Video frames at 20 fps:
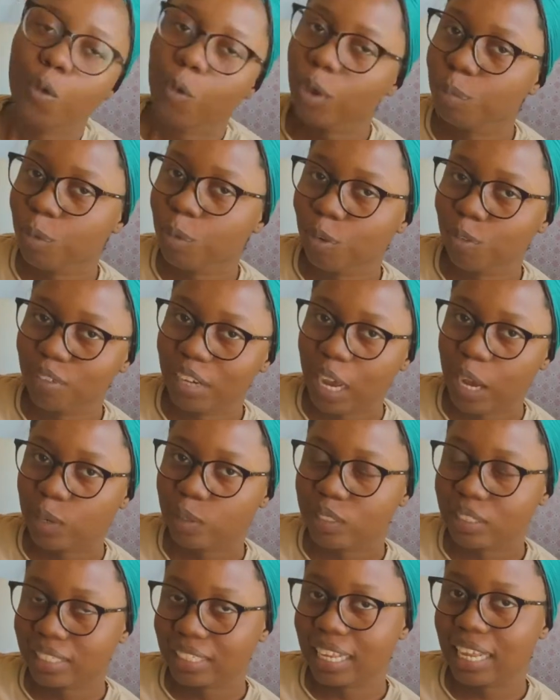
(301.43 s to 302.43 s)
We move now to
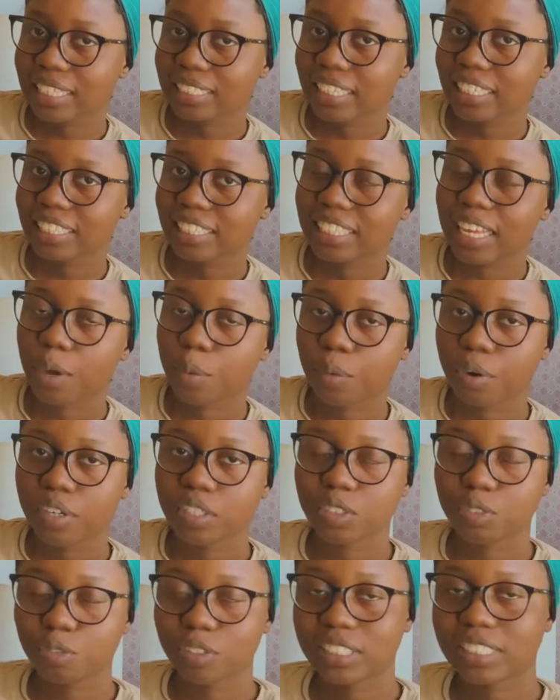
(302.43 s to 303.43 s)
classics that
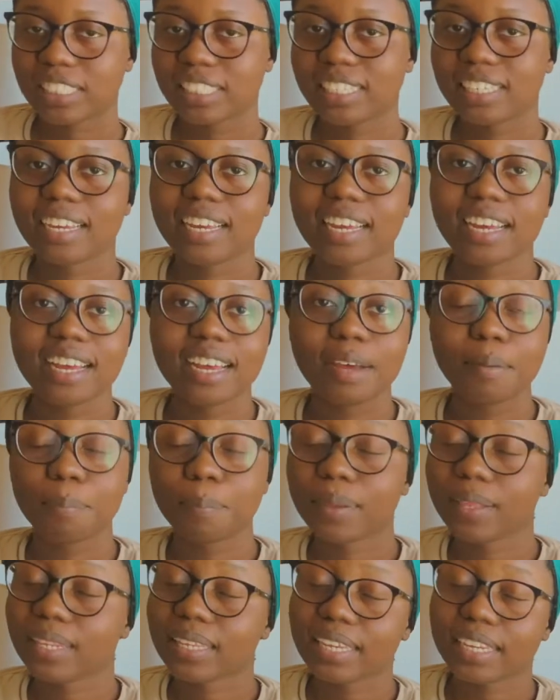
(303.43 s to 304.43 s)
weren't written a
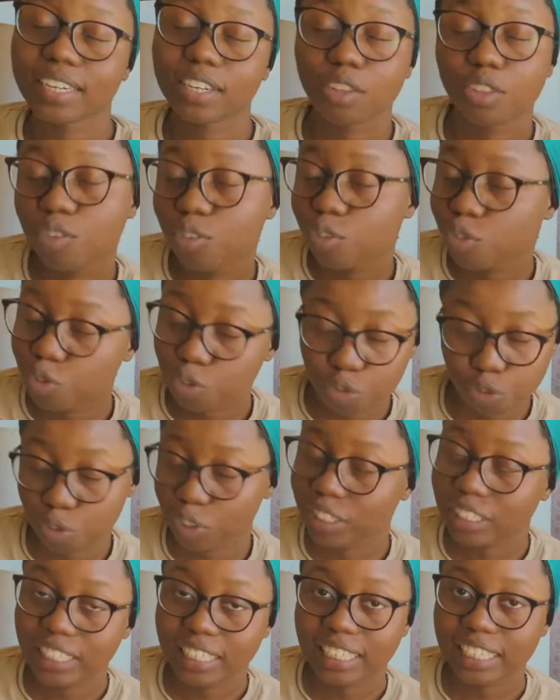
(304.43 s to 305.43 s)
billion
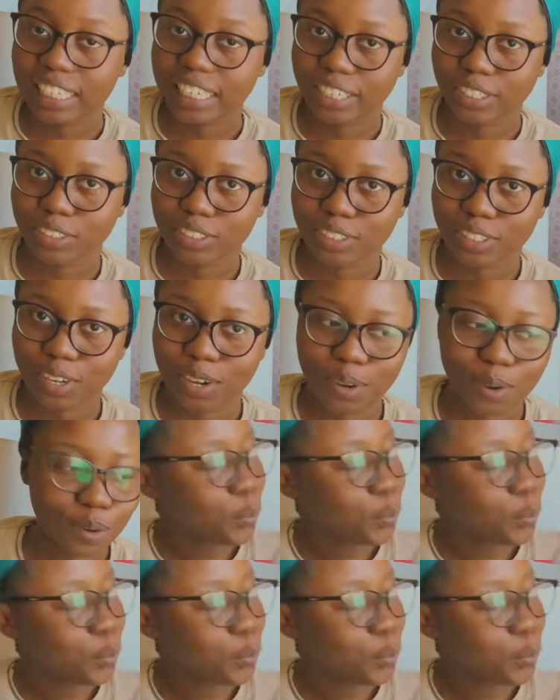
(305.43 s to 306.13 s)
trillion years ago.